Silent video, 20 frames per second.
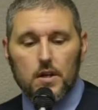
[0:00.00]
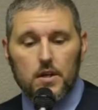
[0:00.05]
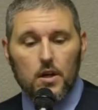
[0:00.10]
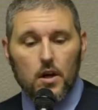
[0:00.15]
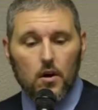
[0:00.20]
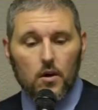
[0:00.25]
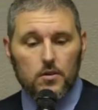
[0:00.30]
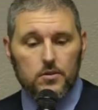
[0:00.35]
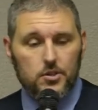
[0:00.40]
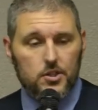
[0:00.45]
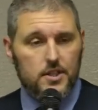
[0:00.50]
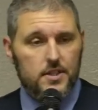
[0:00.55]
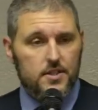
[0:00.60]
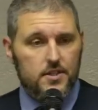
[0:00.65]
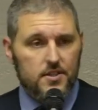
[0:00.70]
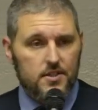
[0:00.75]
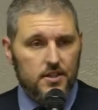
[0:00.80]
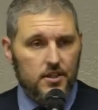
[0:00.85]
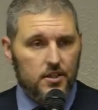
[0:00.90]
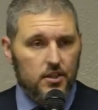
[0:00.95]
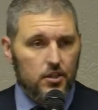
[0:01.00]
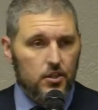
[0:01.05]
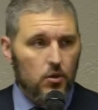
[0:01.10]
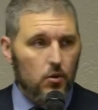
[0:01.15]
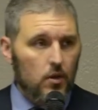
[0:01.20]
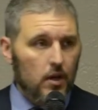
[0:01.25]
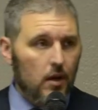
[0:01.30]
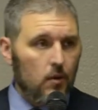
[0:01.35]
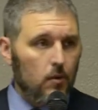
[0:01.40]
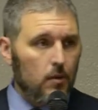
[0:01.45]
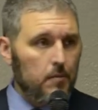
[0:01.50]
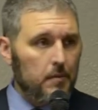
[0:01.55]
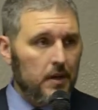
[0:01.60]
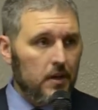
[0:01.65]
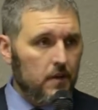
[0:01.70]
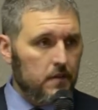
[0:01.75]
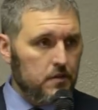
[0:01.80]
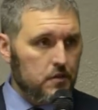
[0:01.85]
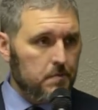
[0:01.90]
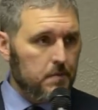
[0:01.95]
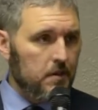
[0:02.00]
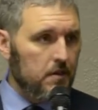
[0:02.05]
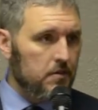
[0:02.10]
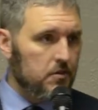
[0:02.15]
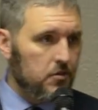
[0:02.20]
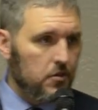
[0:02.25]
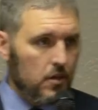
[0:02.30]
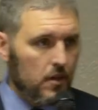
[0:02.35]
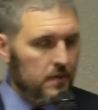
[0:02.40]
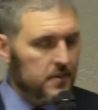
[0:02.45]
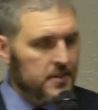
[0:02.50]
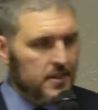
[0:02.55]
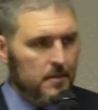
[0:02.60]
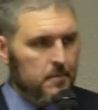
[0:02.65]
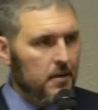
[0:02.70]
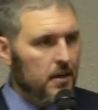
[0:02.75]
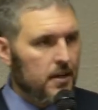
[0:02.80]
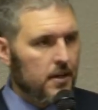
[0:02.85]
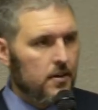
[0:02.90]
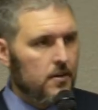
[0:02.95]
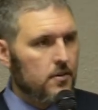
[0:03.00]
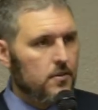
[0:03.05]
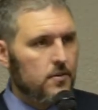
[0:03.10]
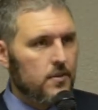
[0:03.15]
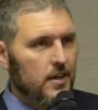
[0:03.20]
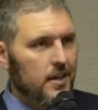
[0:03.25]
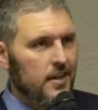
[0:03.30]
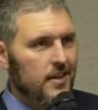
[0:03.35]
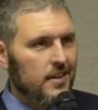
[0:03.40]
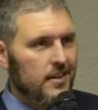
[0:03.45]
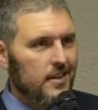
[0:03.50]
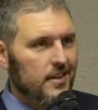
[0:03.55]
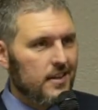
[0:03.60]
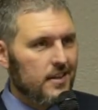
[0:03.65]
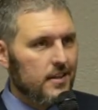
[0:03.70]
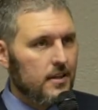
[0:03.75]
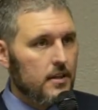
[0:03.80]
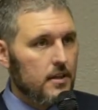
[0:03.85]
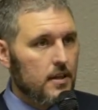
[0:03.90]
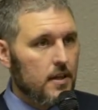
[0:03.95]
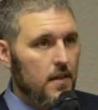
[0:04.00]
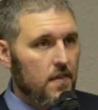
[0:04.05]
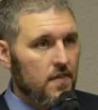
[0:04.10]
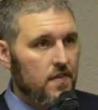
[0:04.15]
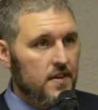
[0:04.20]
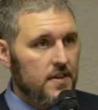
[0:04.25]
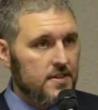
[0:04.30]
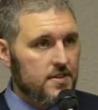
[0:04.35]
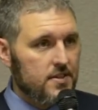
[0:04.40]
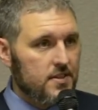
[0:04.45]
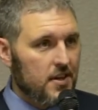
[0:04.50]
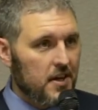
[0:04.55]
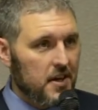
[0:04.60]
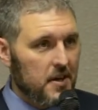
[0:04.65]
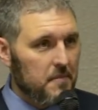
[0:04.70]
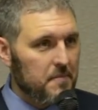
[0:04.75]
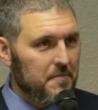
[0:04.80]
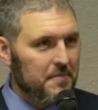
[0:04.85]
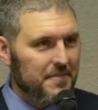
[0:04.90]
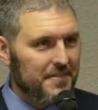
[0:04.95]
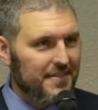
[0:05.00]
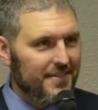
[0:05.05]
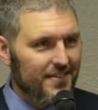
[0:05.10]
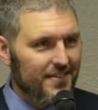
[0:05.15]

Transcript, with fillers: No, Jesus said, You know not what manner of spirit you're of. He said, I'm not here to do that this time.